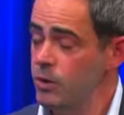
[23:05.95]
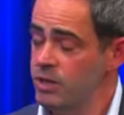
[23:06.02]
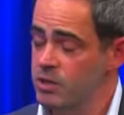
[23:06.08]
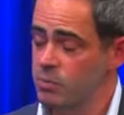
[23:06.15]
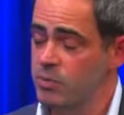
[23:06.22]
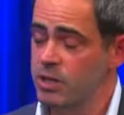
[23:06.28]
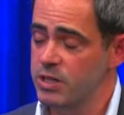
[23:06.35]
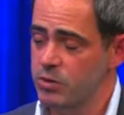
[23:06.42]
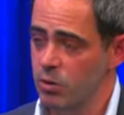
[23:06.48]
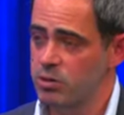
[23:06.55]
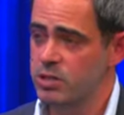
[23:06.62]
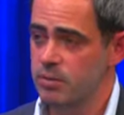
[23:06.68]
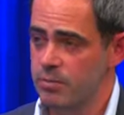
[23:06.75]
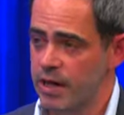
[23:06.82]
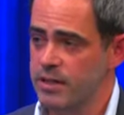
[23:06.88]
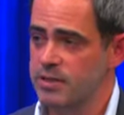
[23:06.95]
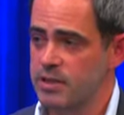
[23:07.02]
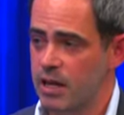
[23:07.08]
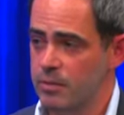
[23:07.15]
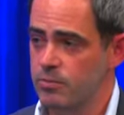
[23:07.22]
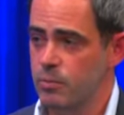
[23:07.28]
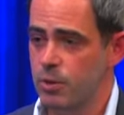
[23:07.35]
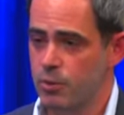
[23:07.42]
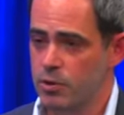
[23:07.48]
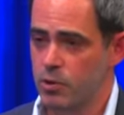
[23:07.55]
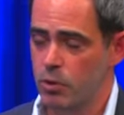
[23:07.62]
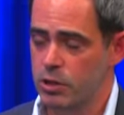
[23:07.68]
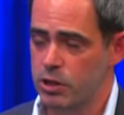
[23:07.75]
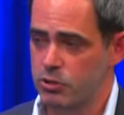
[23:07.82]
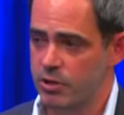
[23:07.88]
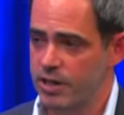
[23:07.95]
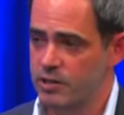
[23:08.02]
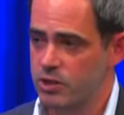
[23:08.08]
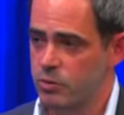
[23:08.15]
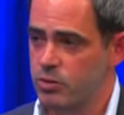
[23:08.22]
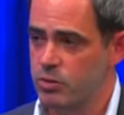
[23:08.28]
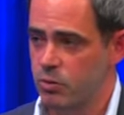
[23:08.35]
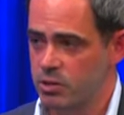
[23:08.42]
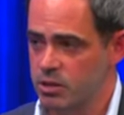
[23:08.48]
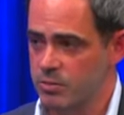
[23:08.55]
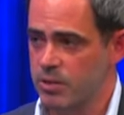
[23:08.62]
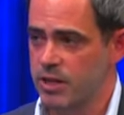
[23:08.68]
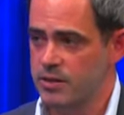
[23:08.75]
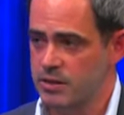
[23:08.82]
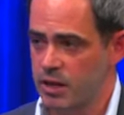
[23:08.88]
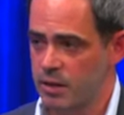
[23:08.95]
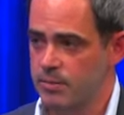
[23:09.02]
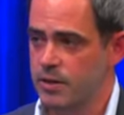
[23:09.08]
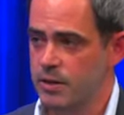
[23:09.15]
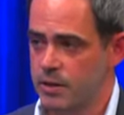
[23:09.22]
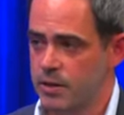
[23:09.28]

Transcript: We endorsed him last time. We were the only trade to endorse him last time.